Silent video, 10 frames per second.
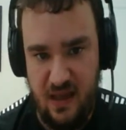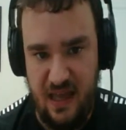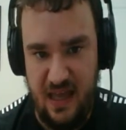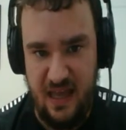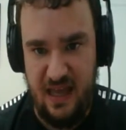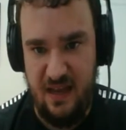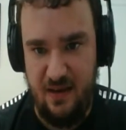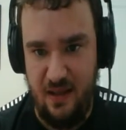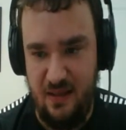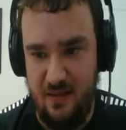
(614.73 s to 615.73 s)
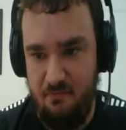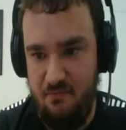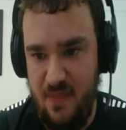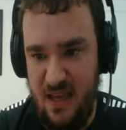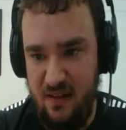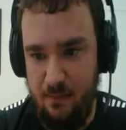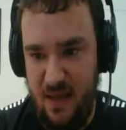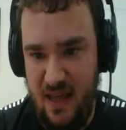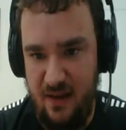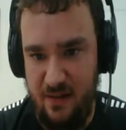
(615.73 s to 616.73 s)
And in the middle
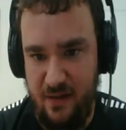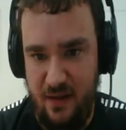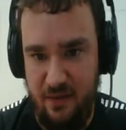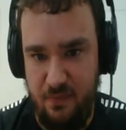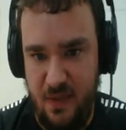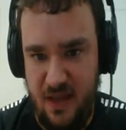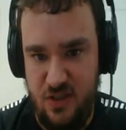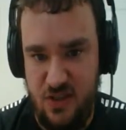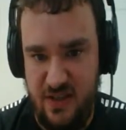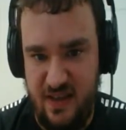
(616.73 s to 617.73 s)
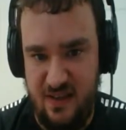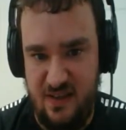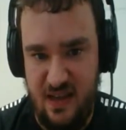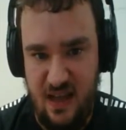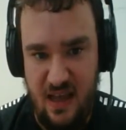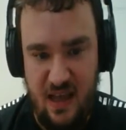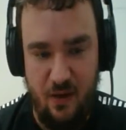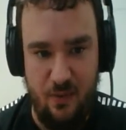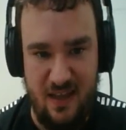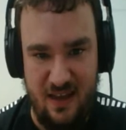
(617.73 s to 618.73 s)
panel of page 6,
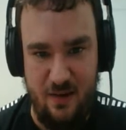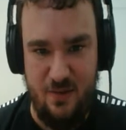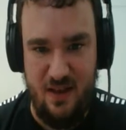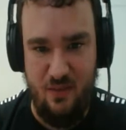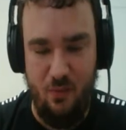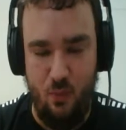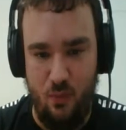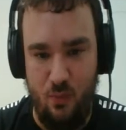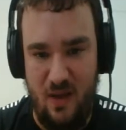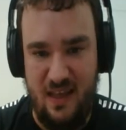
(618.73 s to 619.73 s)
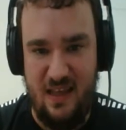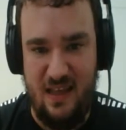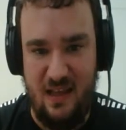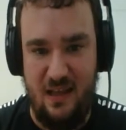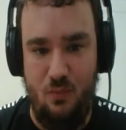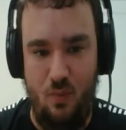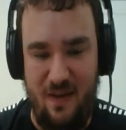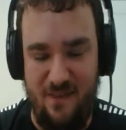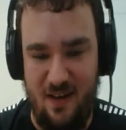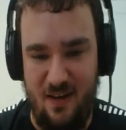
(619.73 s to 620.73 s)
we get a we
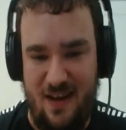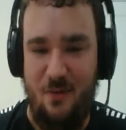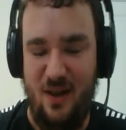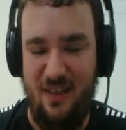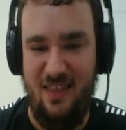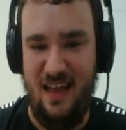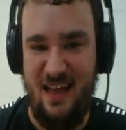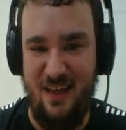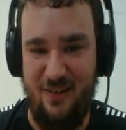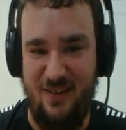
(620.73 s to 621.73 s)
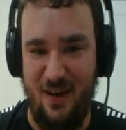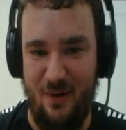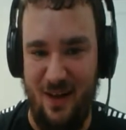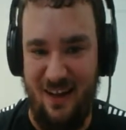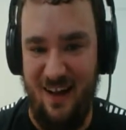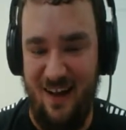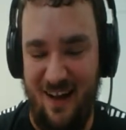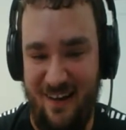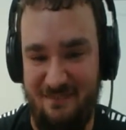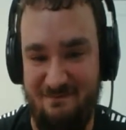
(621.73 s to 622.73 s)
figure out what the hell's going on.